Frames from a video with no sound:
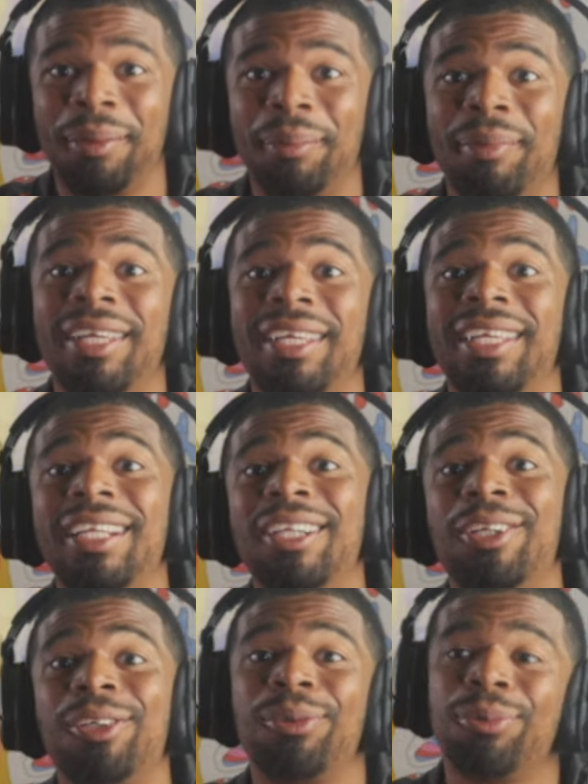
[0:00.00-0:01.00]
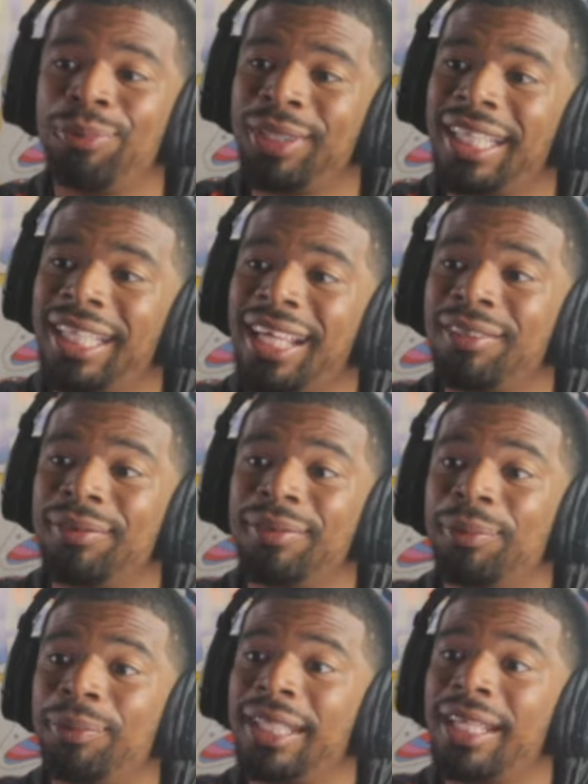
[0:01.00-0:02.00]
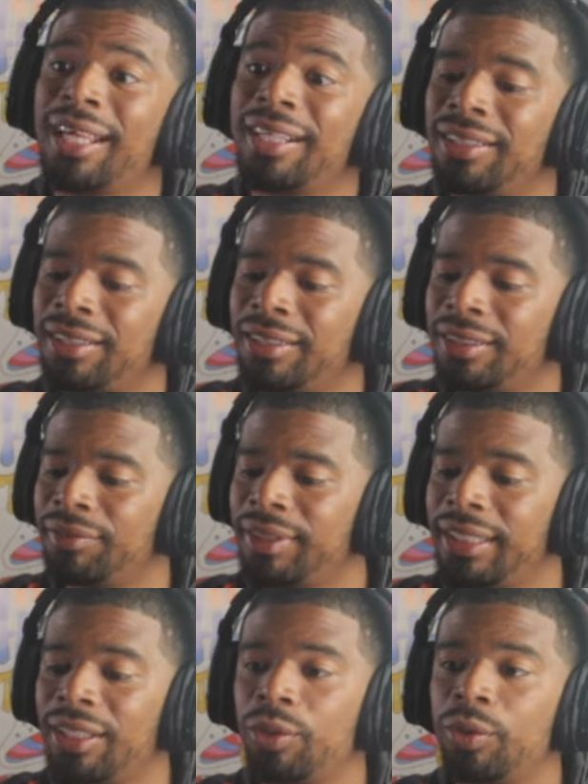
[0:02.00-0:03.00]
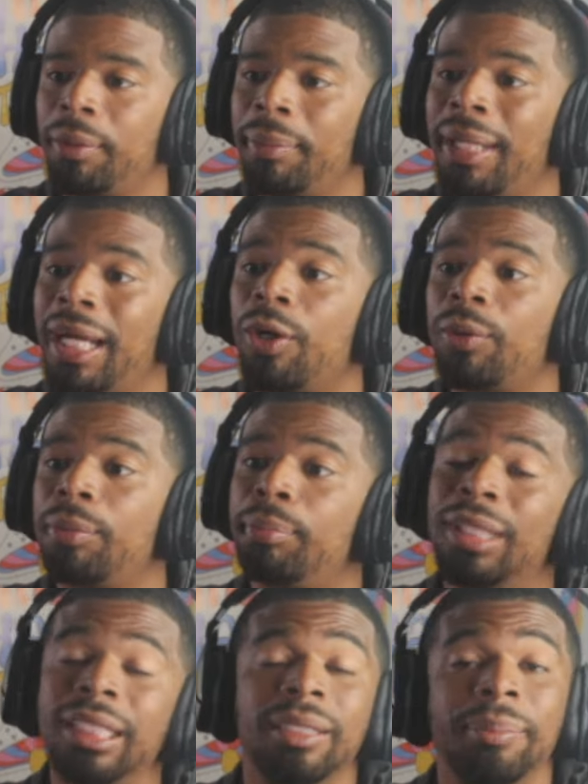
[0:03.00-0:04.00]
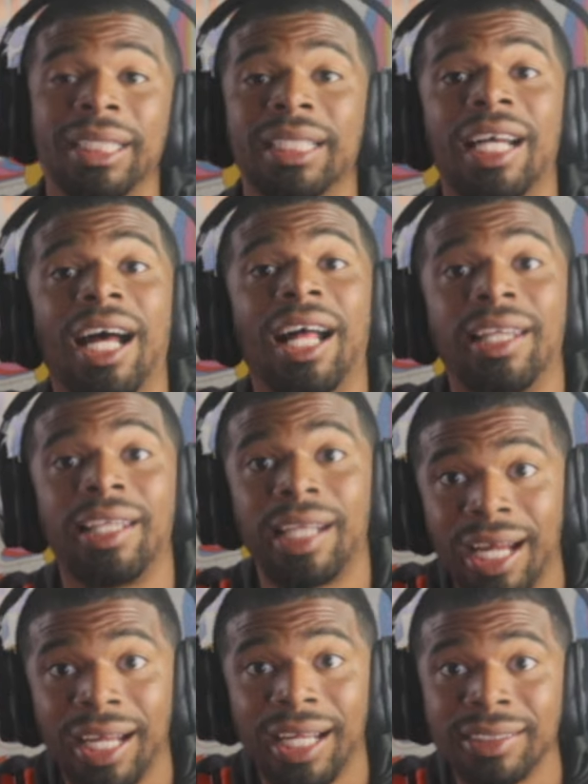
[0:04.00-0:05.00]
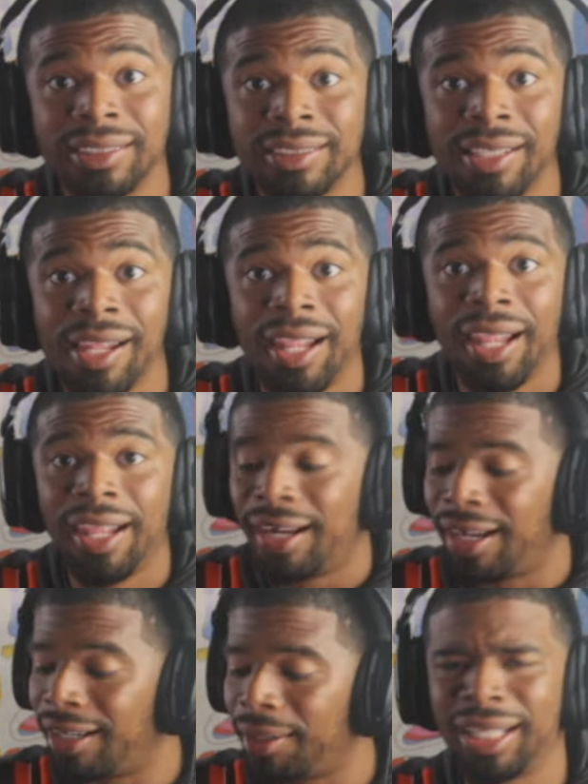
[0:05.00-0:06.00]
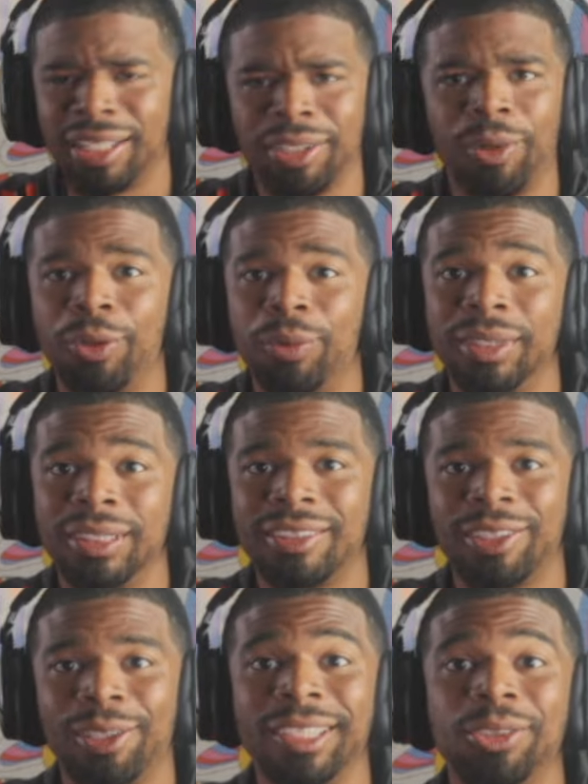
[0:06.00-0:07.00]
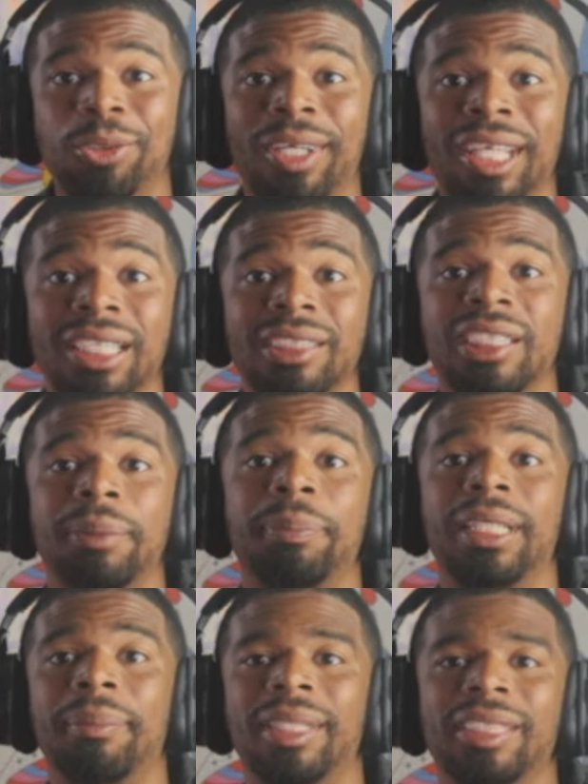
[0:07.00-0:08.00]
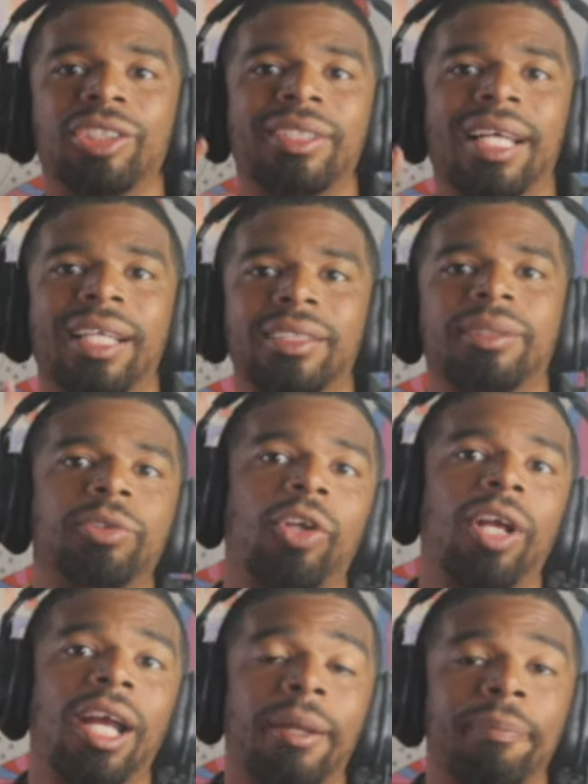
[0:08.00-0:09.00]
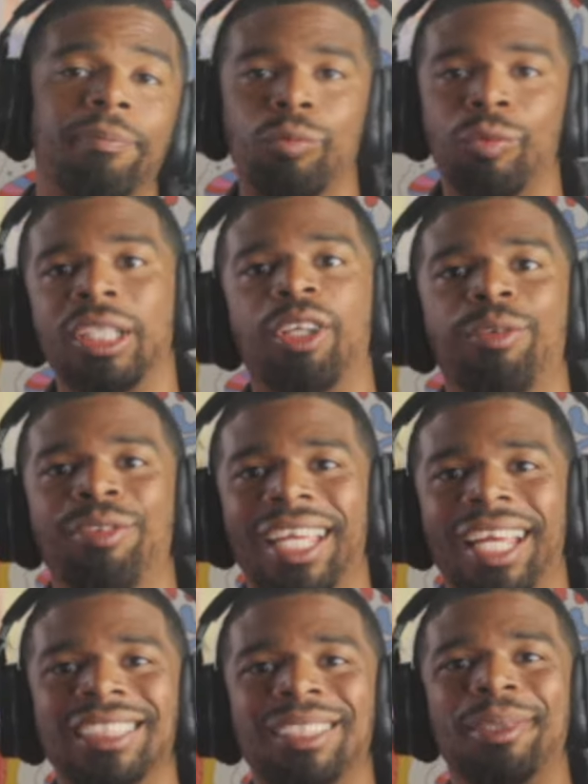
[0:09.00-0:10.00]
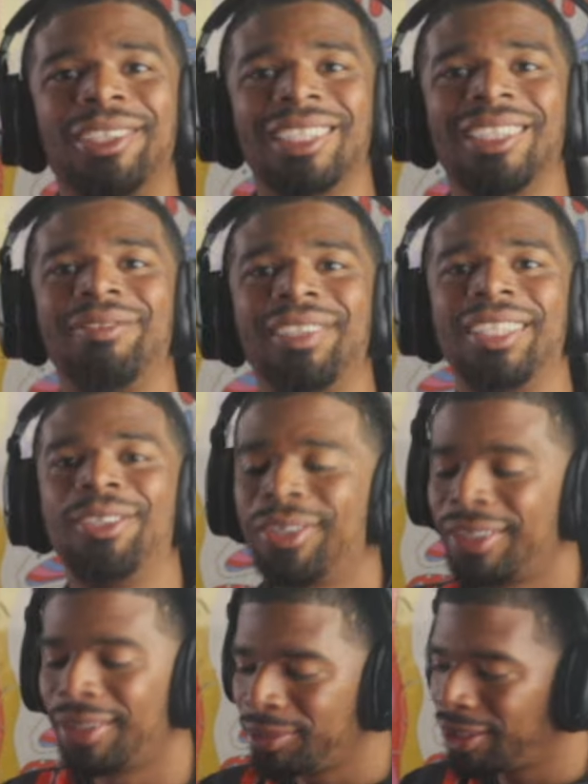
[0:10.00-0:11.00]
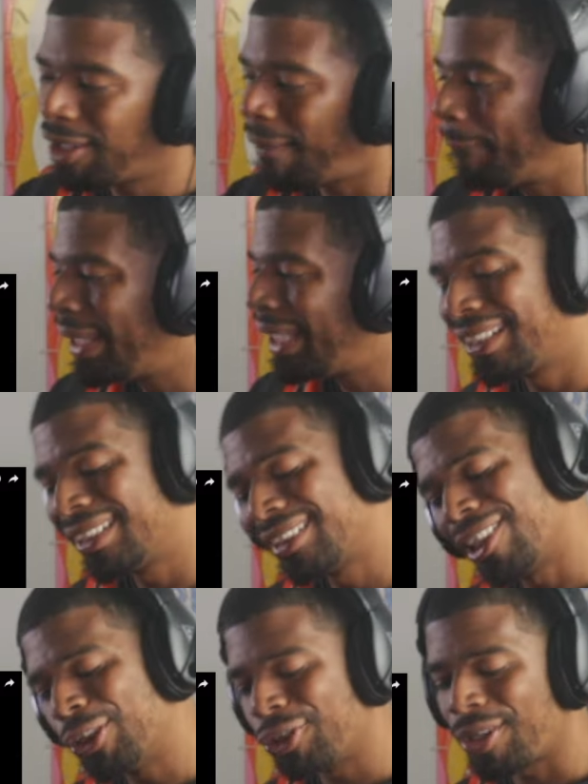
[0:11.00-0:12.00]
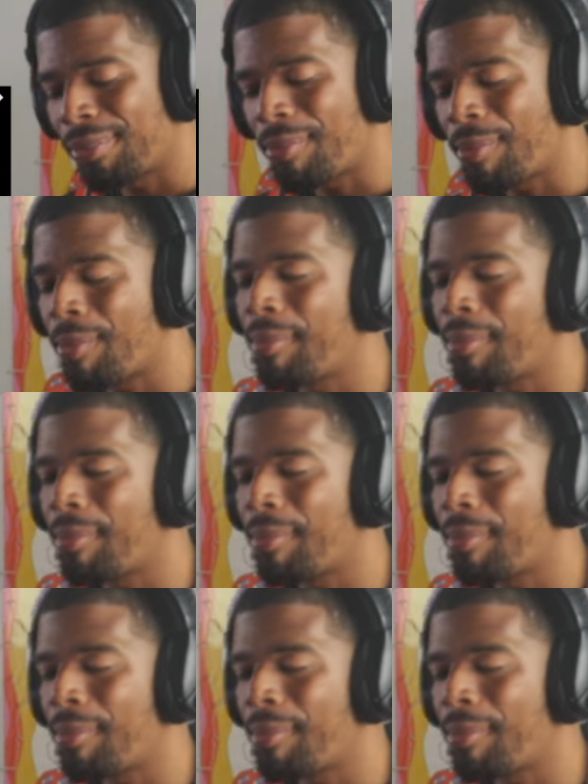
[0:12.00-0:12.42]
But here we got a video about Britain being colonized by the Romans. So let's go ahead and jump in. Make sure you guys subscribe, ring notification bell, get a video a thumbs up. Let's learn something.